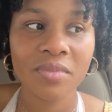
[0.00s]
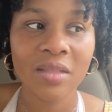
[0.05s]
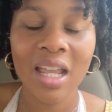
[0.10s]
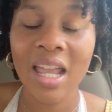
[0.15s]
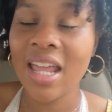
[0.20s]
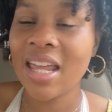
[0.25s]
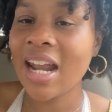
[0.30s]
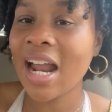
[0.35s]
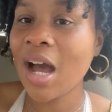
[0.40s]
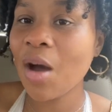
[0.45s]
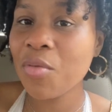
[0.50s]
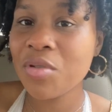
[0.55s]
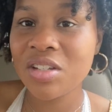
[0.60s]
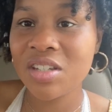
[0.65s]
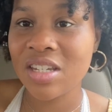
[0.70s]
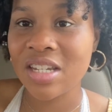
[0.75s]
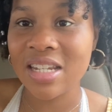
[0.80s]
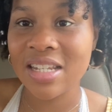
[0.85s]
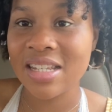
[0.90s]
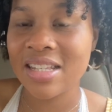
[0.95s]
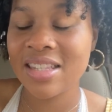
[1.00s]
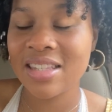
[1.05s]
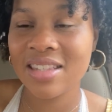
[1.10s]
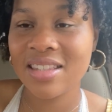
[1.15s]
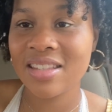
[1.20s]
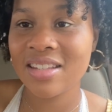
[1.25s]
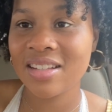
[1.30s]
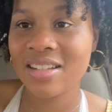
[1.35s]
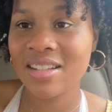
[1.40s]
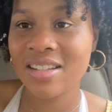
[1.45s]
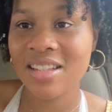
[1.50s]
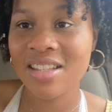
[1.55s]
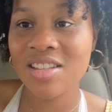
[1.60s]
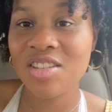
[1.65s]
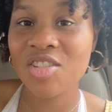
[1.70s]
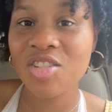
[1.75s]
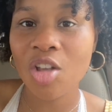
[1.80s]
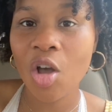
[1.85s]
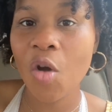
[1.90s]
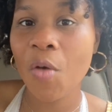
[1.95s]
And I was just
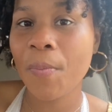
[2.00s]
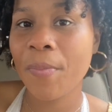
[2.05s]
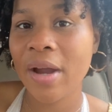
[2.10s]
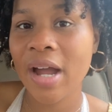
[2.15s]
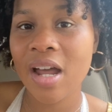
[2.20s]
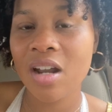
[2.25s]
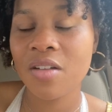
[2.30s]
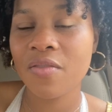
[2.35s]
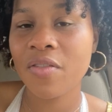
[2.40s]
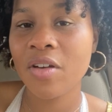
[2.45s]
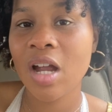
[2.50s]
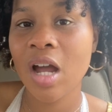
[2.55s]
so proud of her.